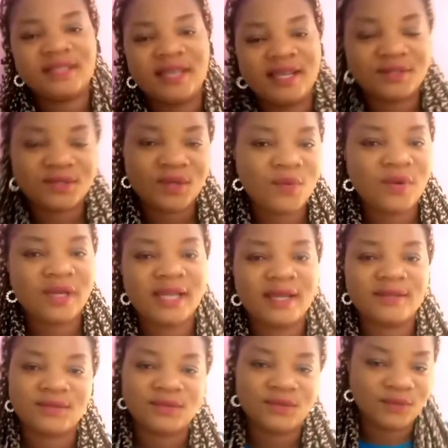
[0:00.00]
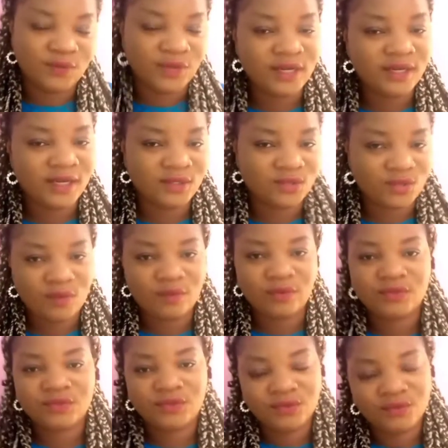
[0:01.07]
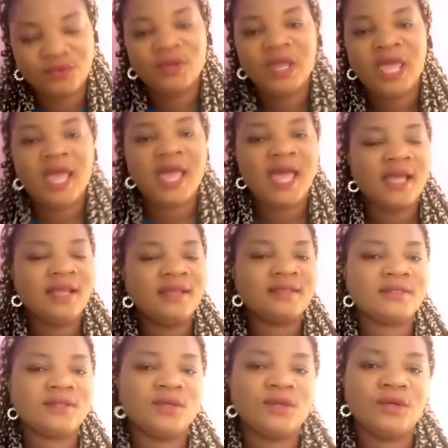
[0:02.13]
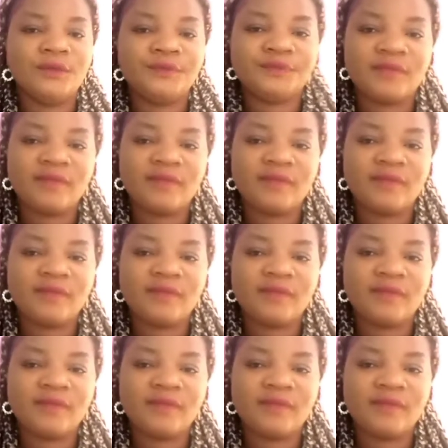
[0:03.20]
there's someone that will bring the trouble to you. So